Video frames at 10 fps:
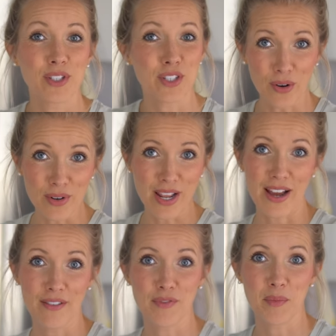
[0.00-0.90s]
or don't
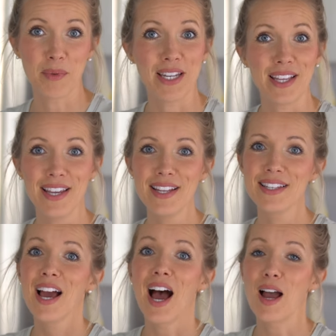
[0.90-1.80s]
have for me to
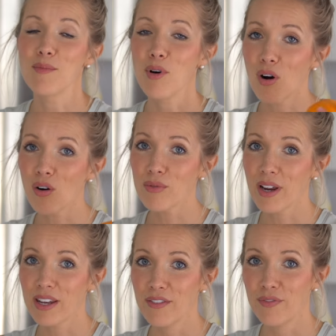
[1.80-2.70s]
eat, I'm
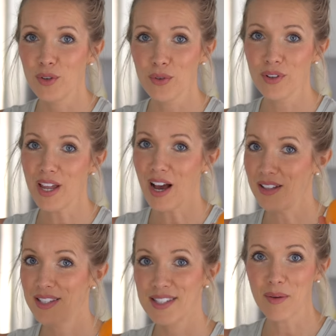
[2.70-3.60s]
already fueled
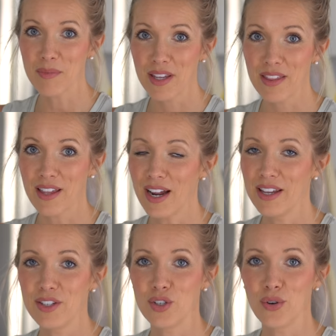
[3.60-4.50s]
on something that
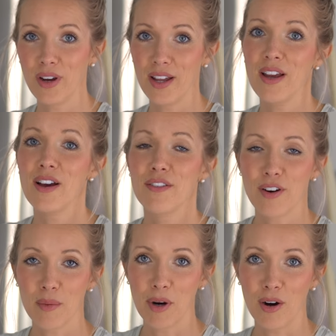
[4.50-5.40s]
I enjoy from